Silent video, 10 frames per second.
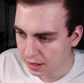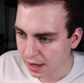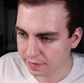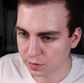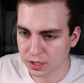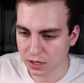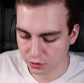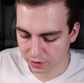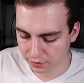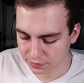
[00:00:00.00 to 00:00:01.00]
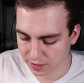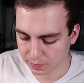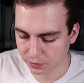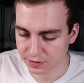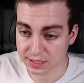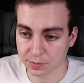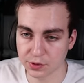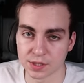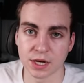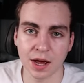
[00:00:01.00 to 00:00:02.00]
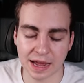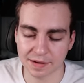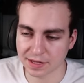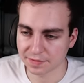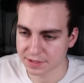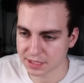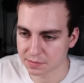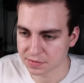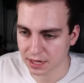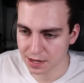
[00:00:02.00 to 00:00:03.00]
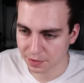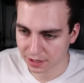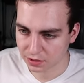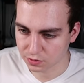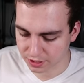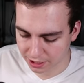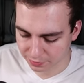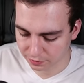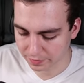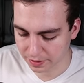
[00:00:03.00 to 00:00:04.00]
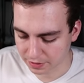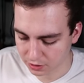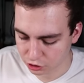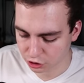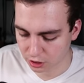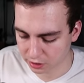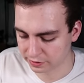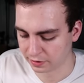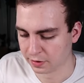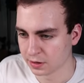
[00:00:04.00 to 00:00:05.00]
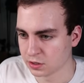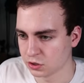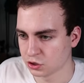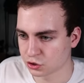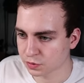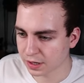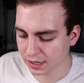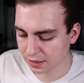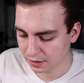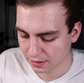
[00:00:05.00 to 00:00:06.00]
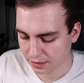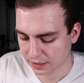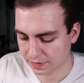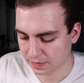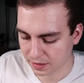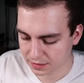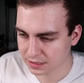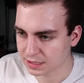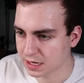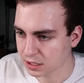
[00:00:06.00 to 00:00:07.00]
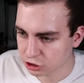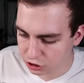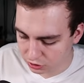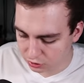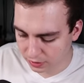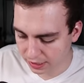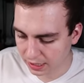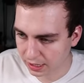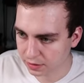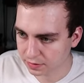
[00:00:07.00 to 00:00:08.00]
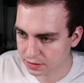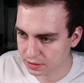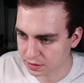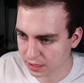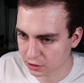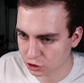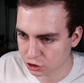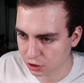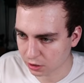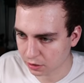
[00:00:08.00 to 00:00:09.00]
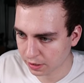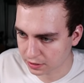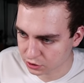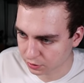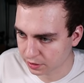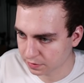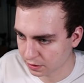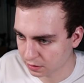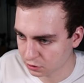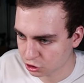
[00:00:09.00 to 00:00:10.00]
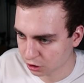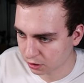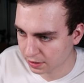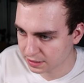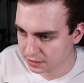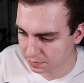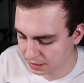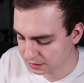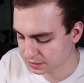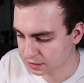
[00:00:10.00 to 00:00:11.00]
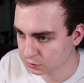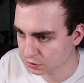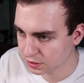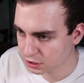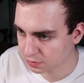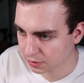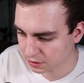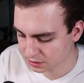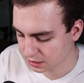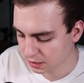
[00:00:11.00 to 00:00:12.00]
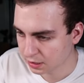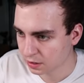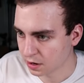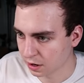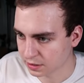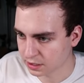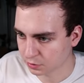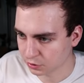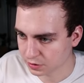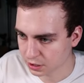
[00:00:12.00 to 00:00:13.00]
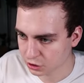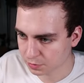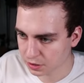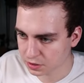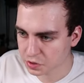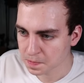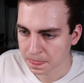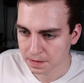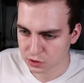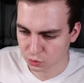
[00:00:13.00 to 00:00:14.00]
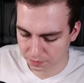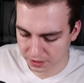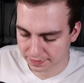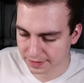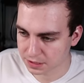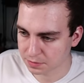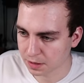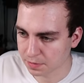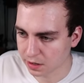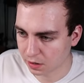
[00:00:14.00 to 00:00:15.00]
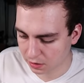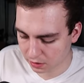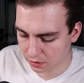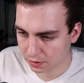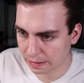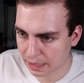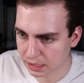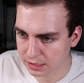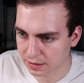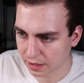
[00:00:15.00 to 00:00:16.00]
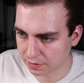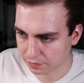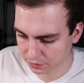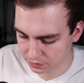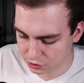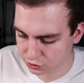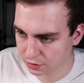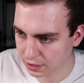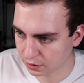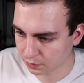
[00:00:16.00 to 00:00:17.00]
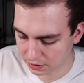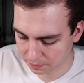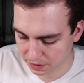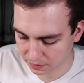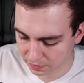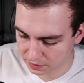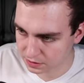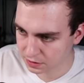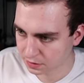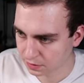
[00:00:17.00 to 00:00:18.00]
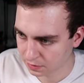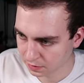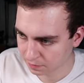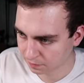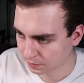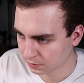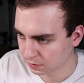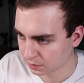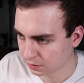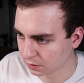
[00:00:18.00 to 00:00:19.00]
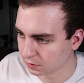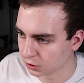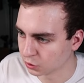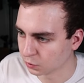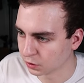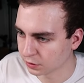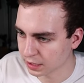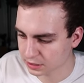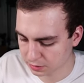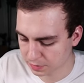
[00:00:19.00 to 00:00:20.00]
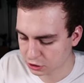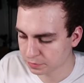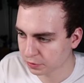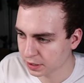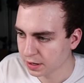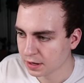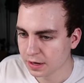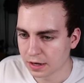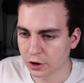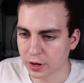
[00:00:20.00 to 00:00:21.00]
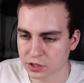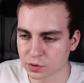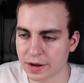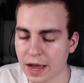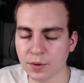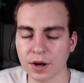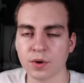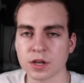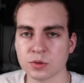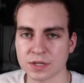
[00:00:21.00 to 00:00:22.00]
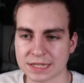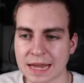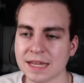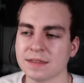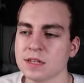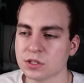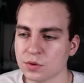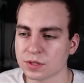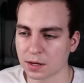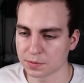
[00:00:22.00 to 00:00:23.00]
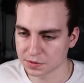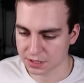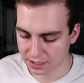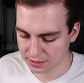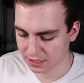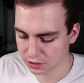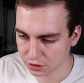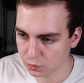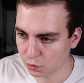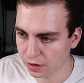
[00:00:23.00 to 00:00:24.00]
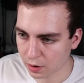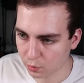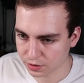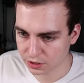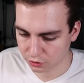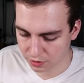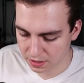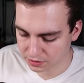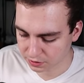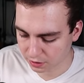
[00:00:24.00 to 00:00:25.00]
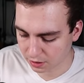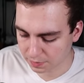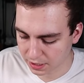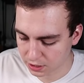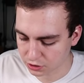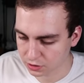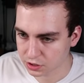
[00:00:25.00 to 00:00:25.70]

And then we can do another tuple. This tuple does not have to have the same type. I can do tuple maybe char string, and then that's T2. And this is a char. And sorry, the char needs to be in single quotation marks, not double quotation marks. So we'll make this maybe R. And then for the string, we can make this hello world exclamation point. Okay, so now what I want to do is take these 2 tuples, and essentially what I want to create is their combination.